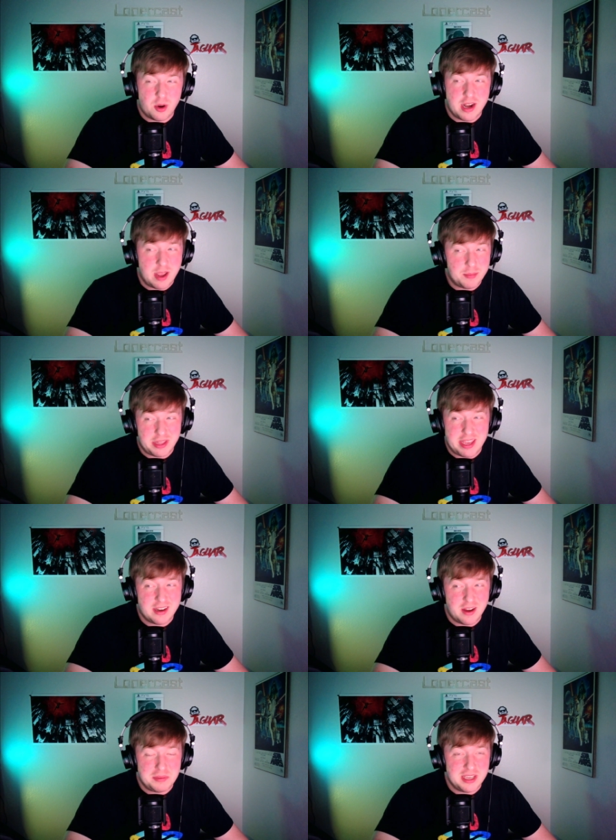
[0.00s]
and I played it
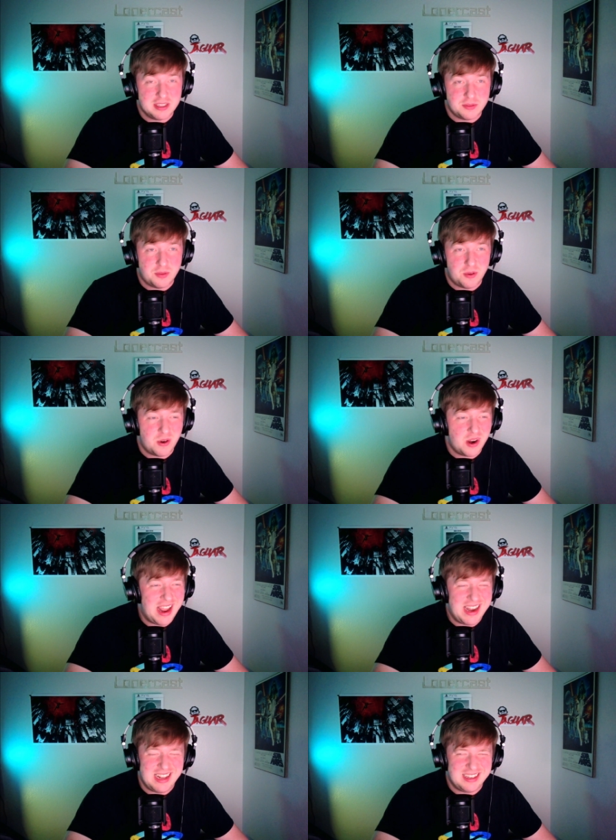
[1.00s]
on PS4
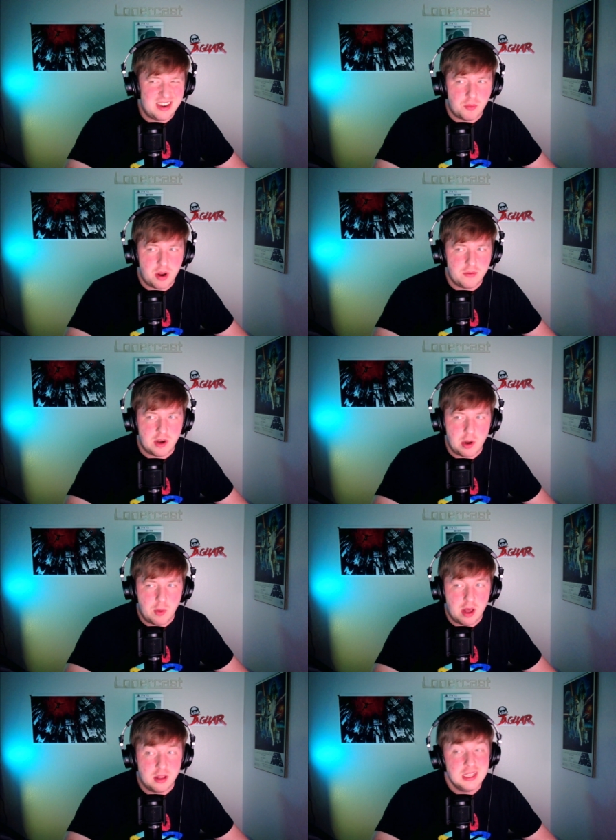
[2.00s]
and it didn't run very
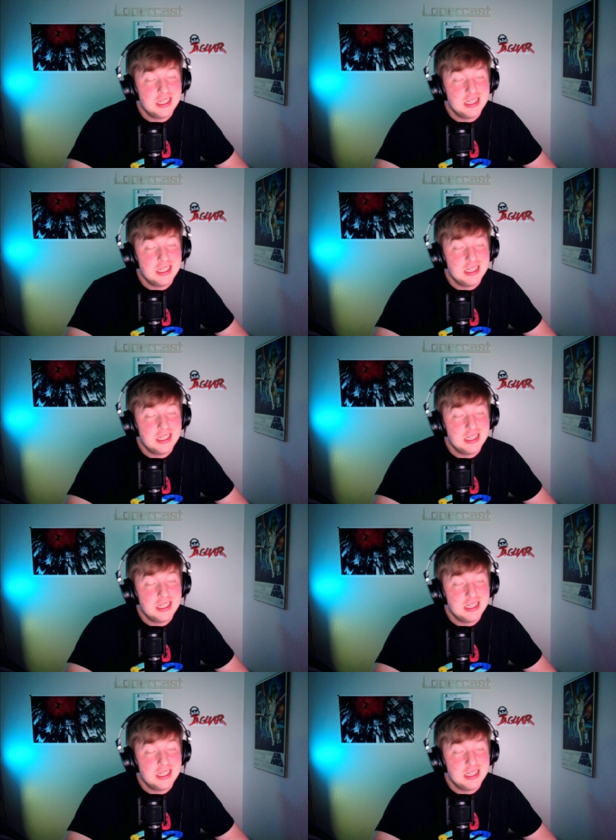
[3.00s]
well.